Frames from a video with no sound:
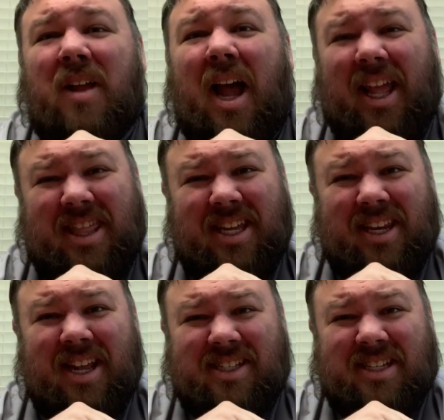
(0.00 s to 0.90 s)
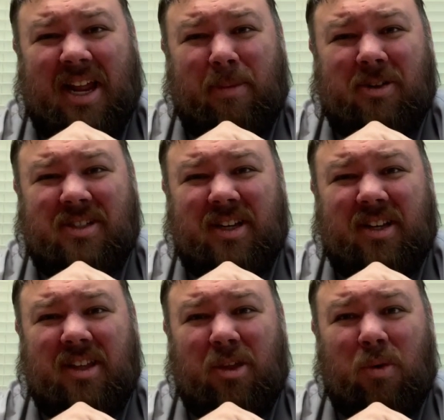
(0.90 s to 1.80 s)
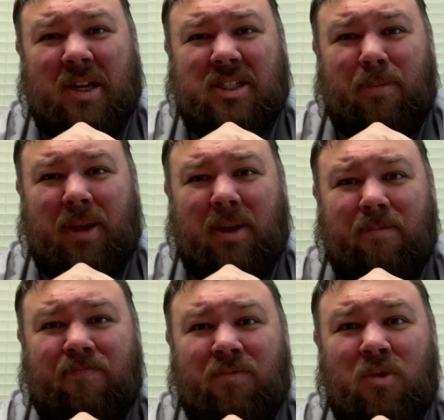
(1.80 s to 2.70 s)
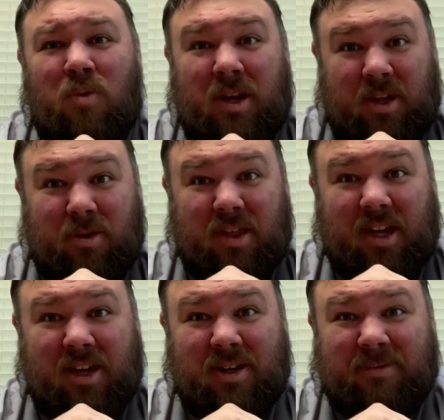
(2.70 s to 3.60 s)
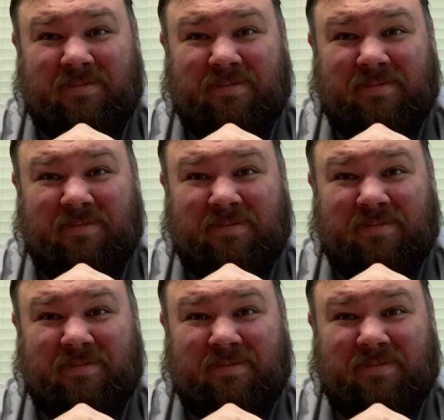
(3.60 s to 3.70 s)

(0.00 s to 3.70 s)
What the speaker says: I think next time I'll stick to the recipe. What do you think?